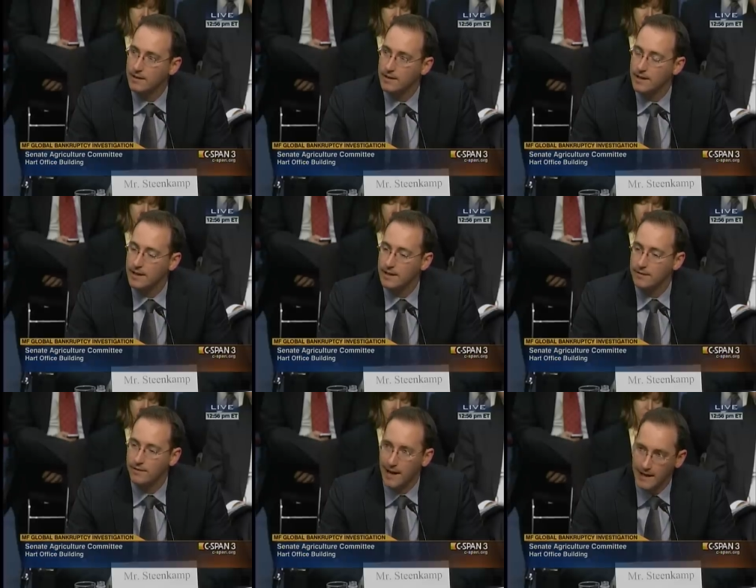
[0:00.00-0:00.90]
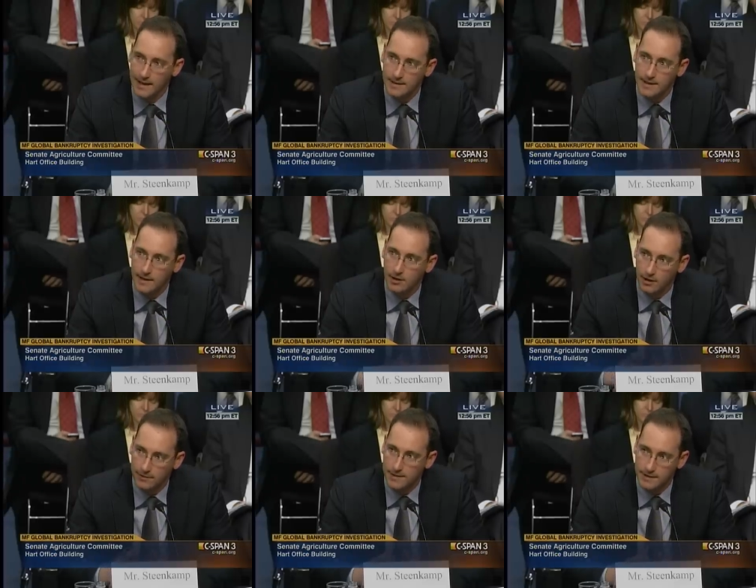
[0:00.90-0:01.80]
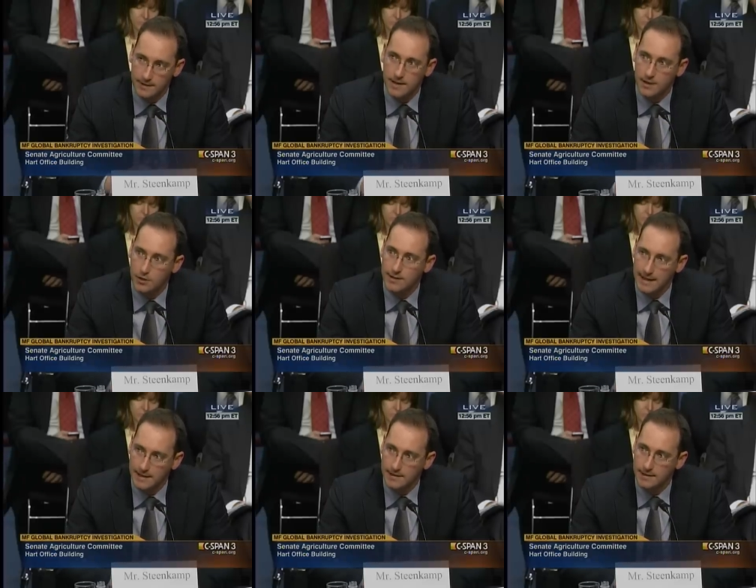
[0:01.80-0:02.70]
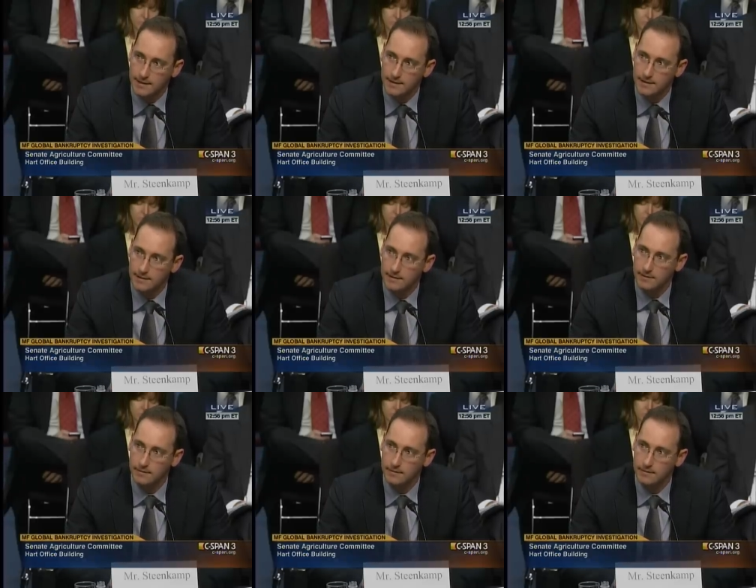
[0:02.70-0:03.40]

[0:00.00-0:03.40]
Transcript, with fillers: the, the finance and other offices in those entities. So were